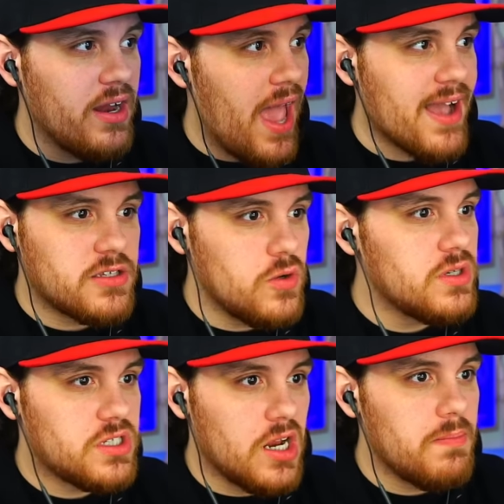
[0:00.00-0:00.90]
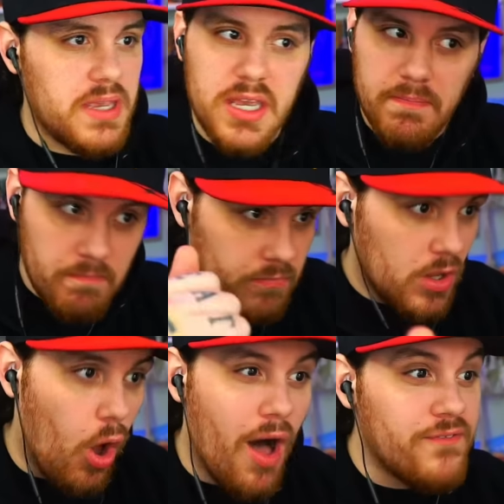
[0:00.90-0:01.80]
Act 2 is going to be
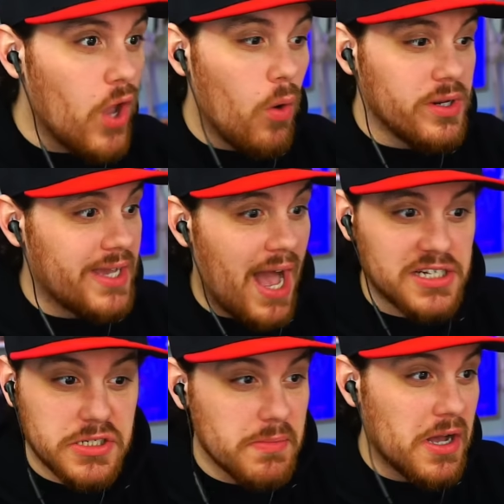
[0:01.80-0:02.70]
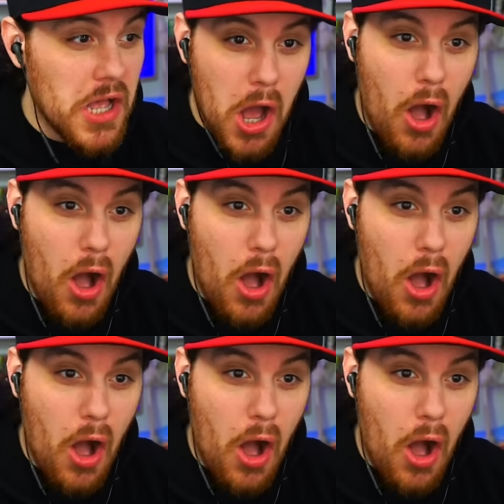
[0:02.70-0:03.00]
off to Onigashima,